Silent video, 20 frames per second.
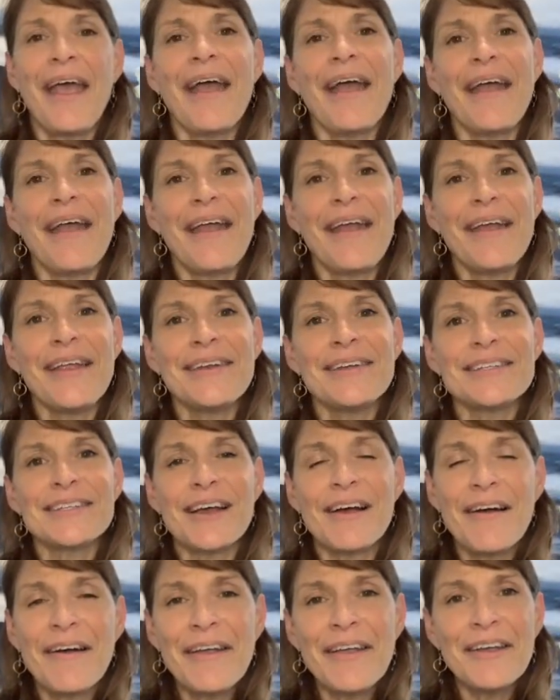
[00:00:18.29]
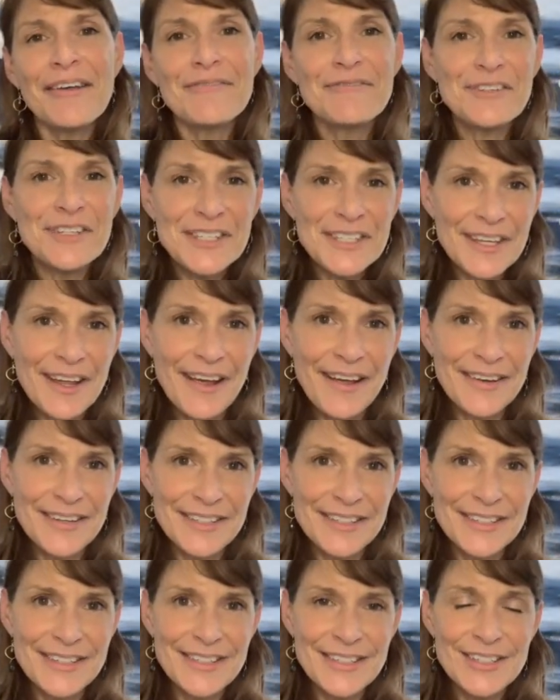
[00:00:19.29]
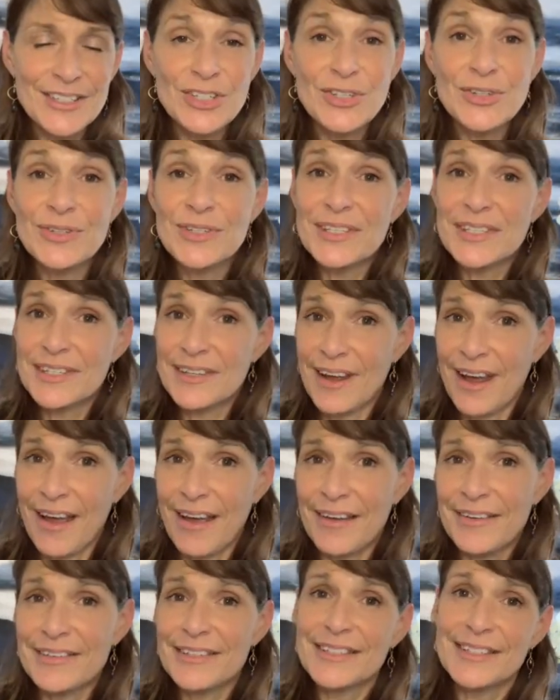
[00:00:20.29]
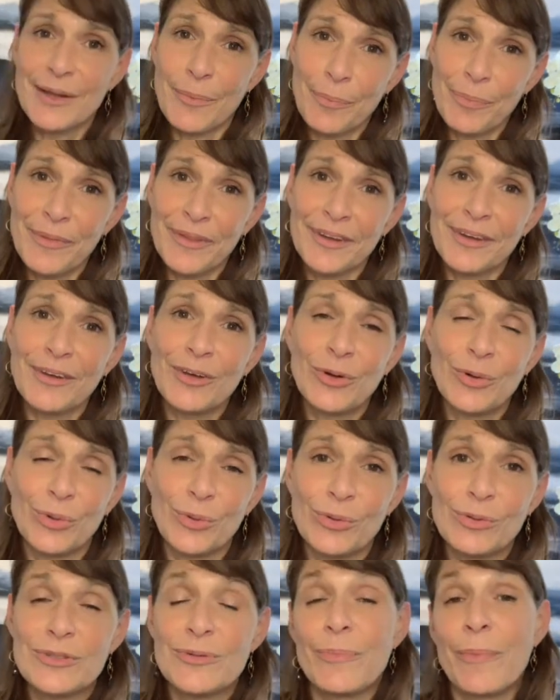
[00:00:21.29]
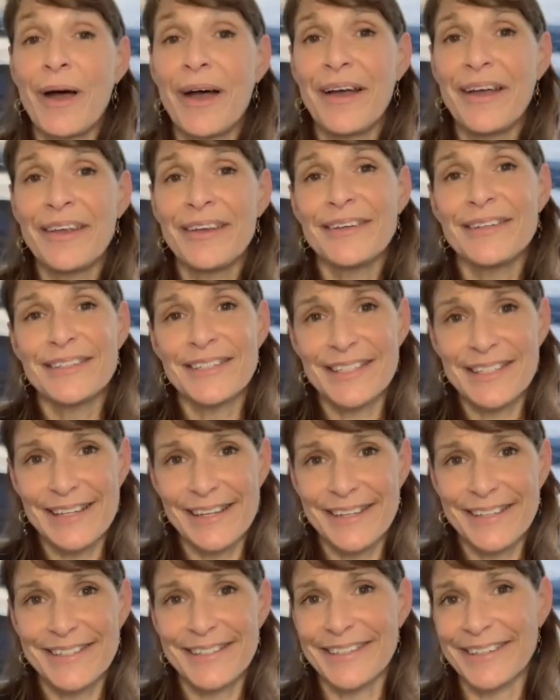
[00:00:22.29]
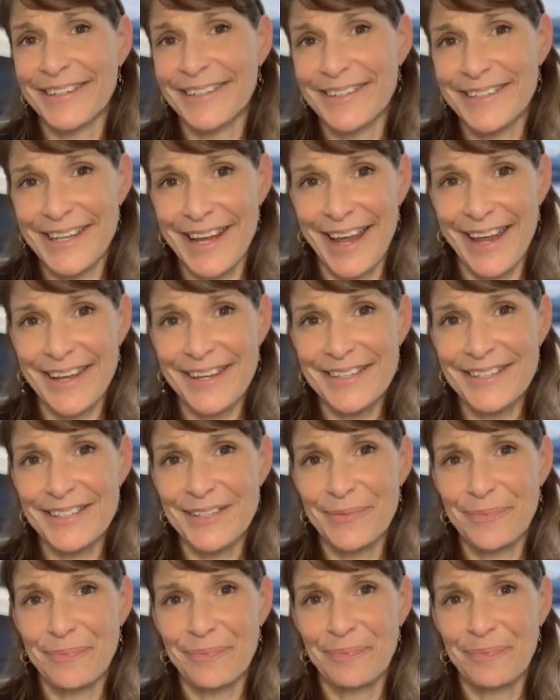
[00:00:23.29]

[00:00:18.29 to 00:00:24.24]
and I have decided to start something called My Dyslexic Days.